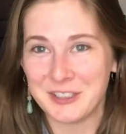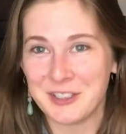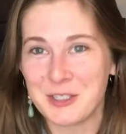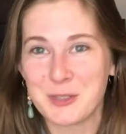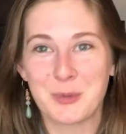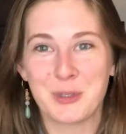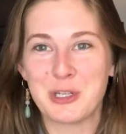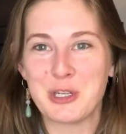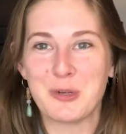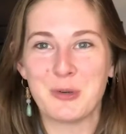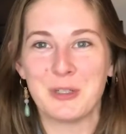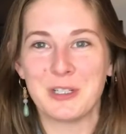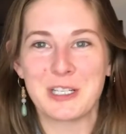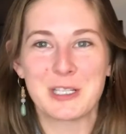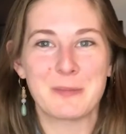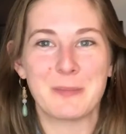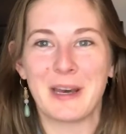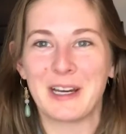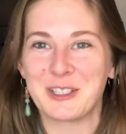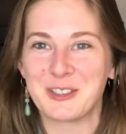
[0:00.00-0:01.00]
It's what you would
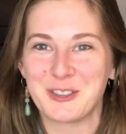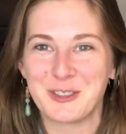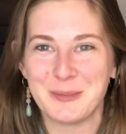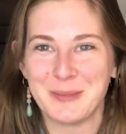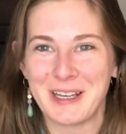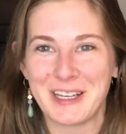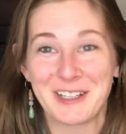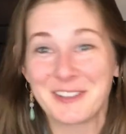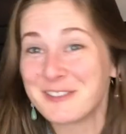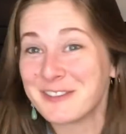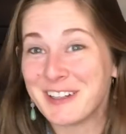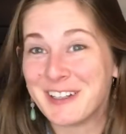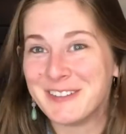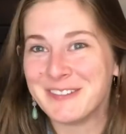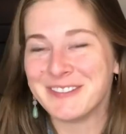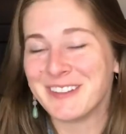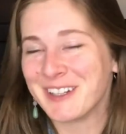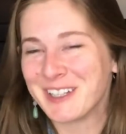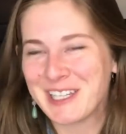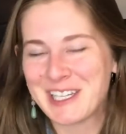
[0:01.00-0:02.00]
expect from like a fun,
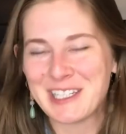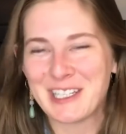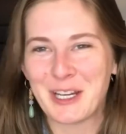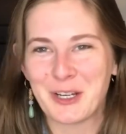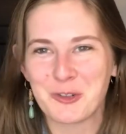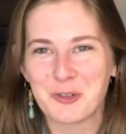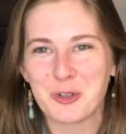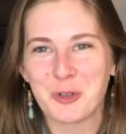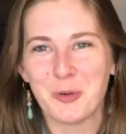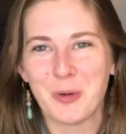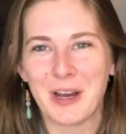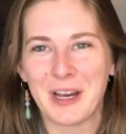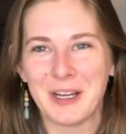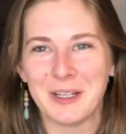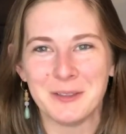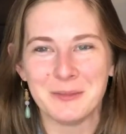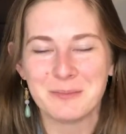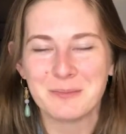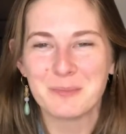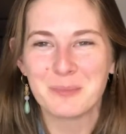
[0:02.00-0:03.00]
funky natural
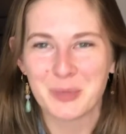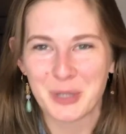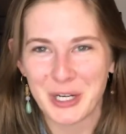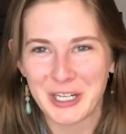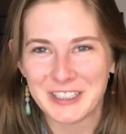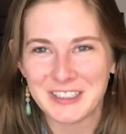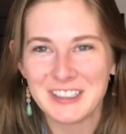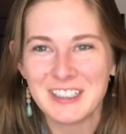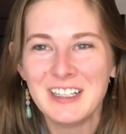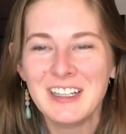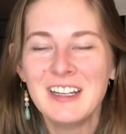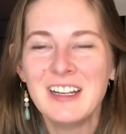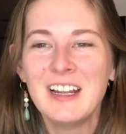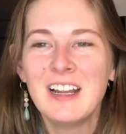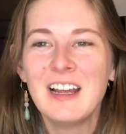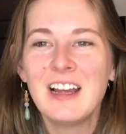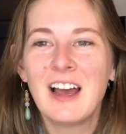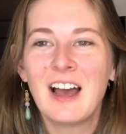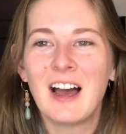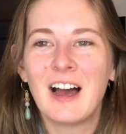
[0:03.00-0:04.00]
wine brand.
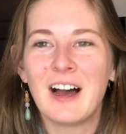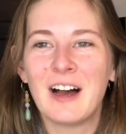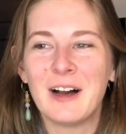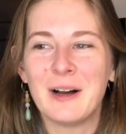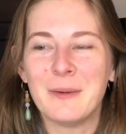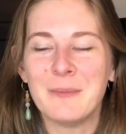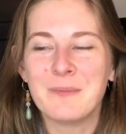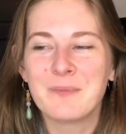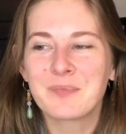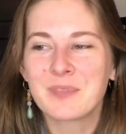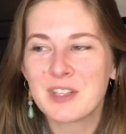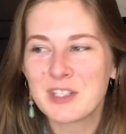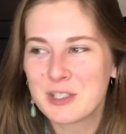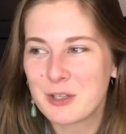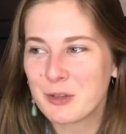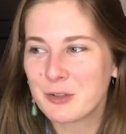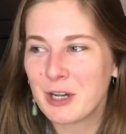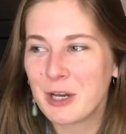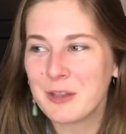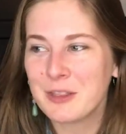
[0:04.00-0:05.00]
So
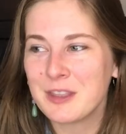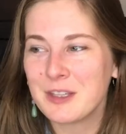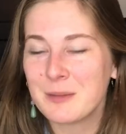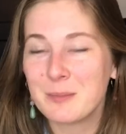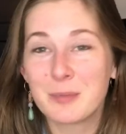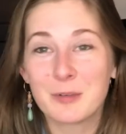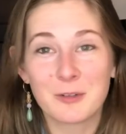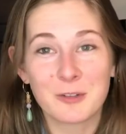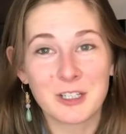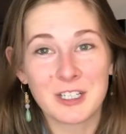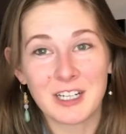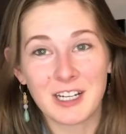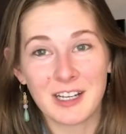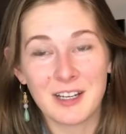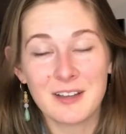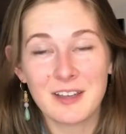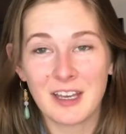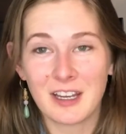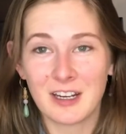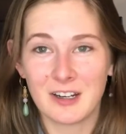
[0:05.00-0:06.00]
they're out in the Barita
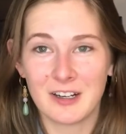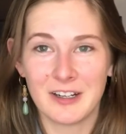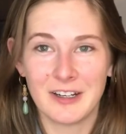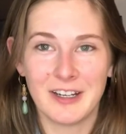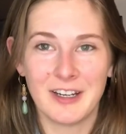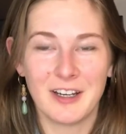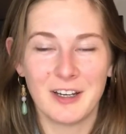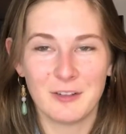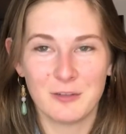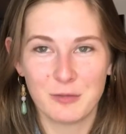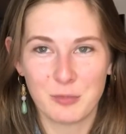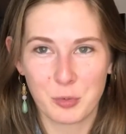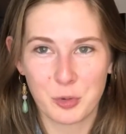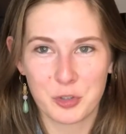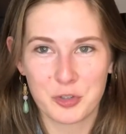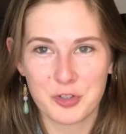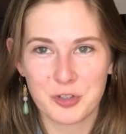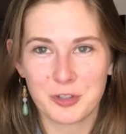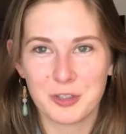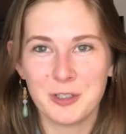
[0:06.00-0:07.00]
area of
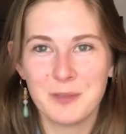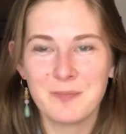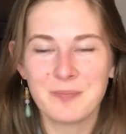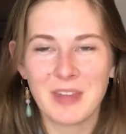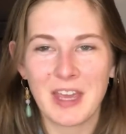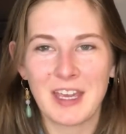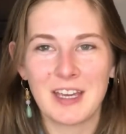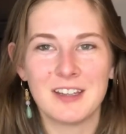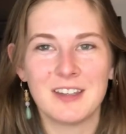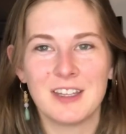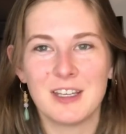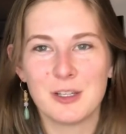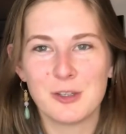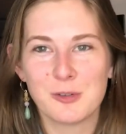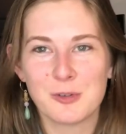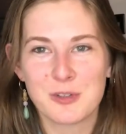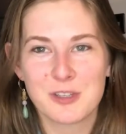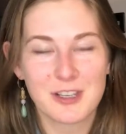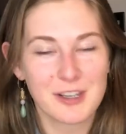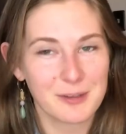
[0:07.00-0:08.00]
Portugal, and they
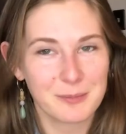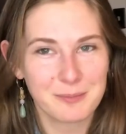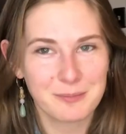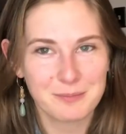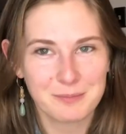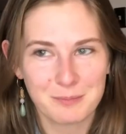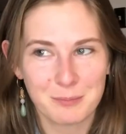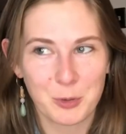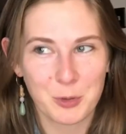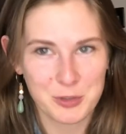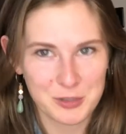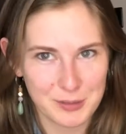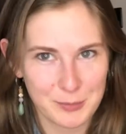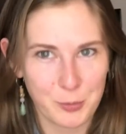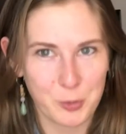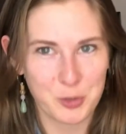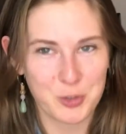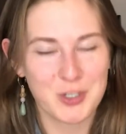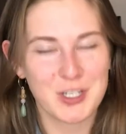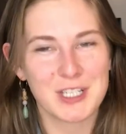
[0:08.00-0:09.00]
use mostly
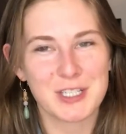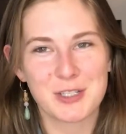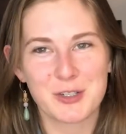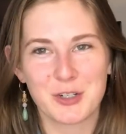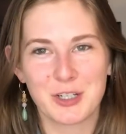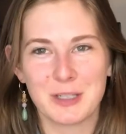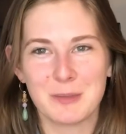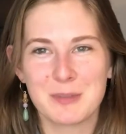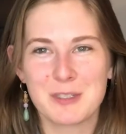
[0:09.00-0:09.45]
Portuguese grapes.